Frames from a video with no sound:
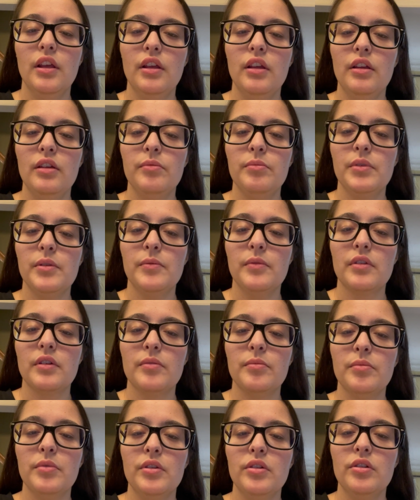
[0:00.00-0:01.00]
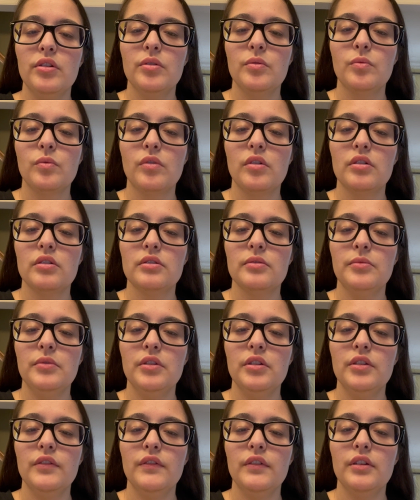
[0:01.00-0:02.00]
and be on my computer, and watch some
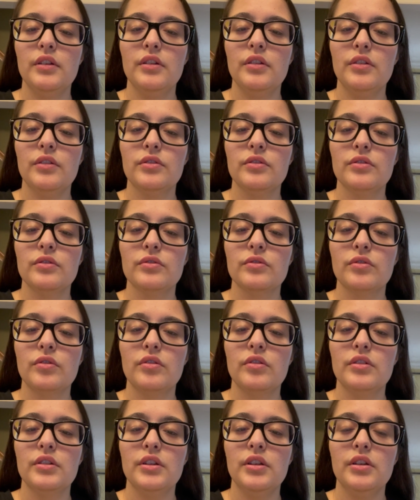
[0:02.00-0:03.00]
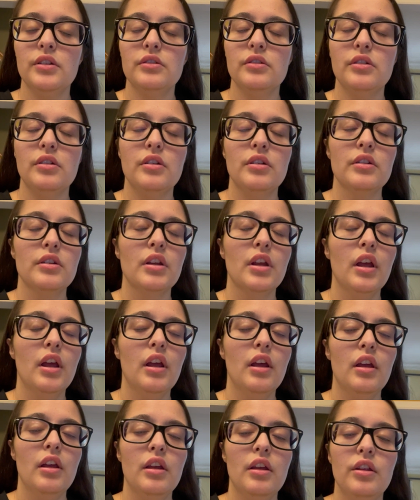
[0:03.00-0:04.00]
YouTube videos, and scroll on TikTok,
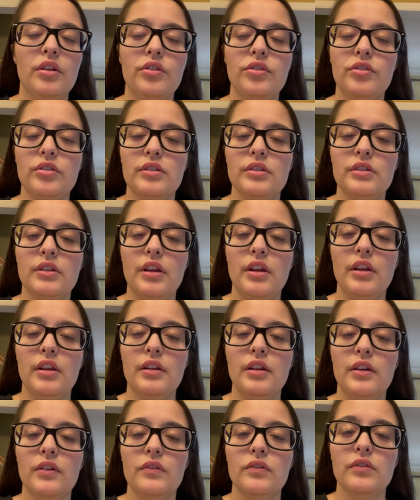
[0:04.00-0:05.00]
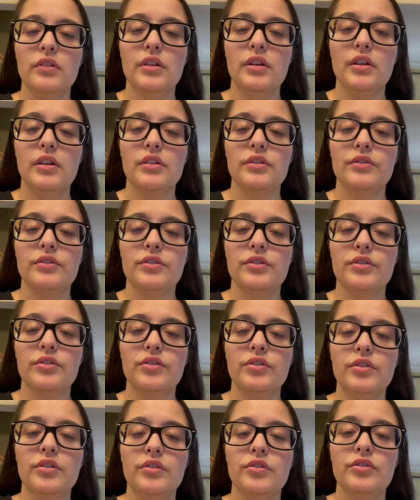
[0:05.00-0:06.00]
and just hang out, relax, and just
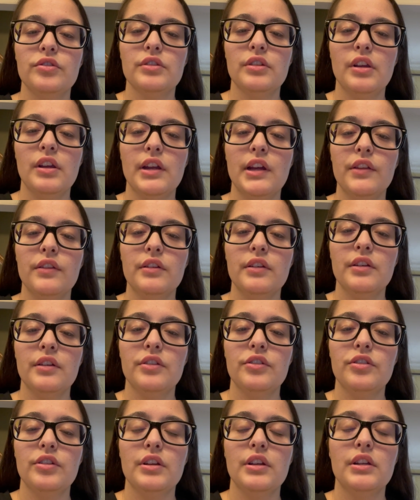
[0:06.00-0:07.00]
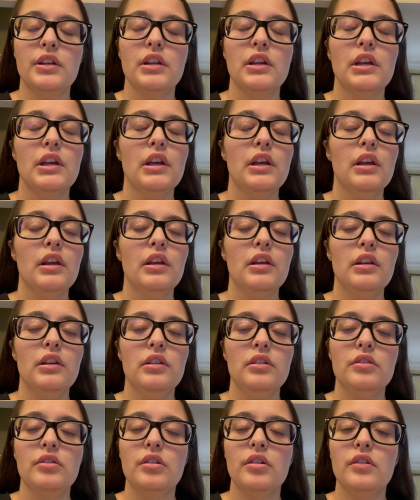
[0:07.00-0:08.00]
chill, and just hang out in the kitchen,
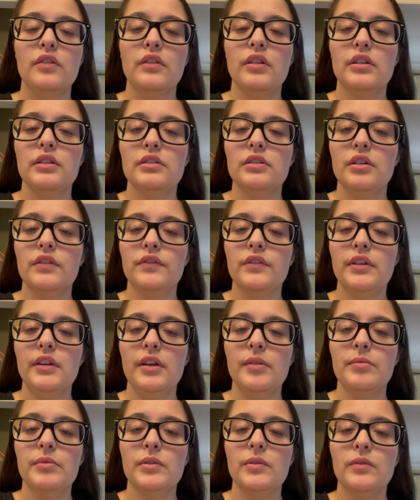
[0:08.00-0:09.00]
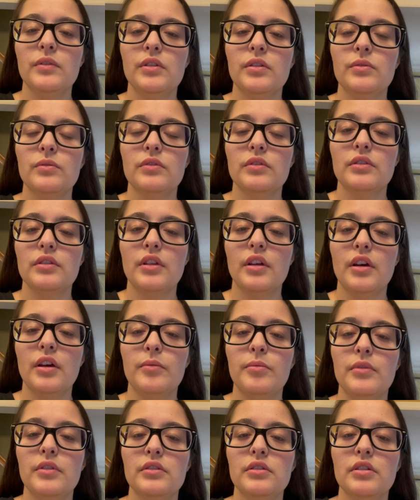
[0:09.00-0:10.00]
and all that stuff, and yeah, but anyways, with
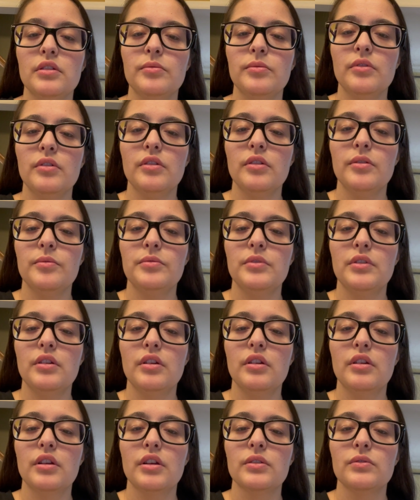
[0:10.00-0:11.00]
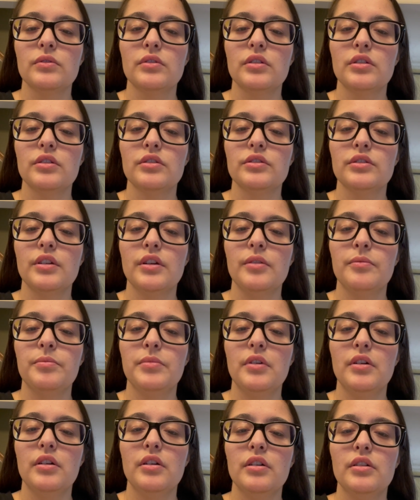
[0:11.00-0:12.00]
that being said, my update, and guess what, else, yeah,
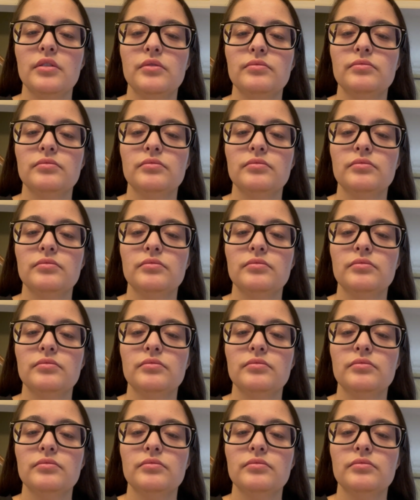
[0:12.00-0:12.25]
bye.